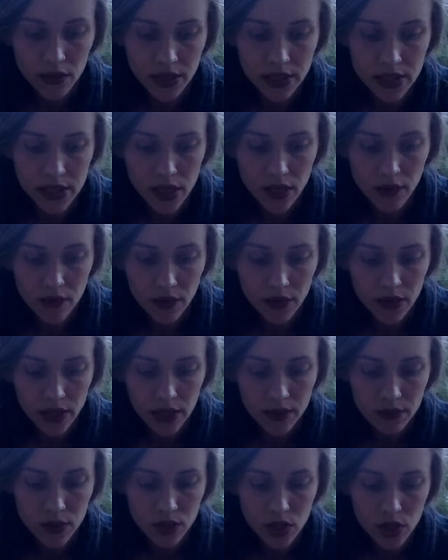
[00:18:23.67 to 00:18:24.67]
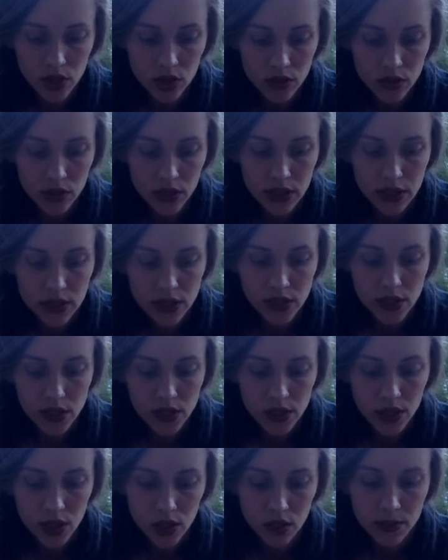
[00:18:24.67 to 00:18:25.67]
intend for them to
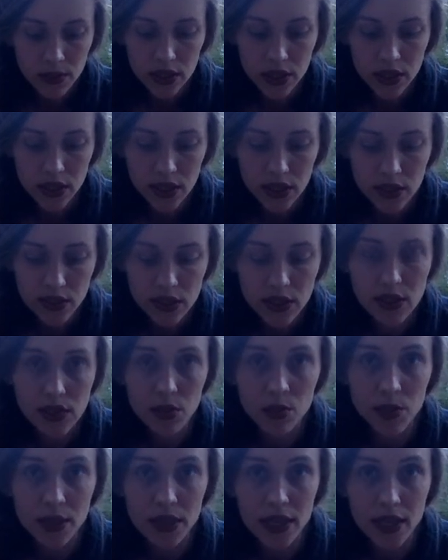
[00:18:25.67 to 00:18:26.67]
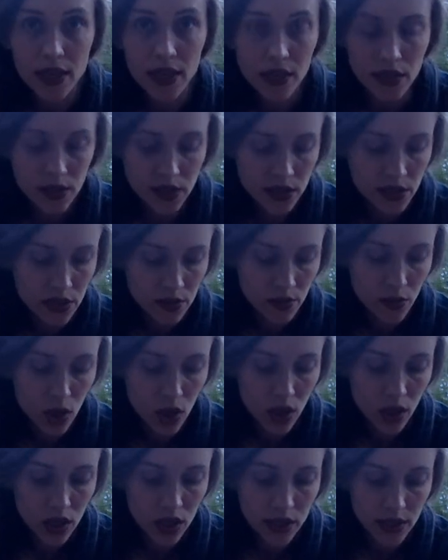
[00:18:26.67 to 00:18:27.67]
consume needs to be
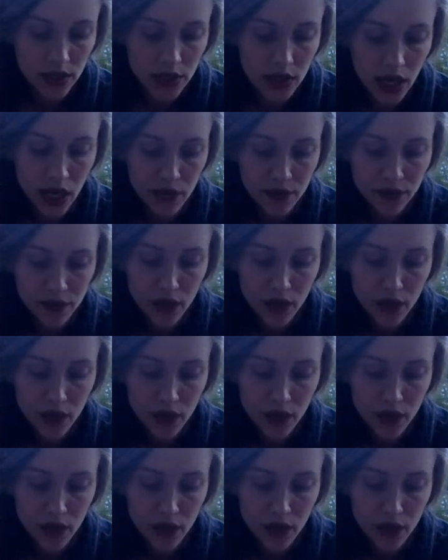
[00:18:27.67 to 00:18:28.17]
small enough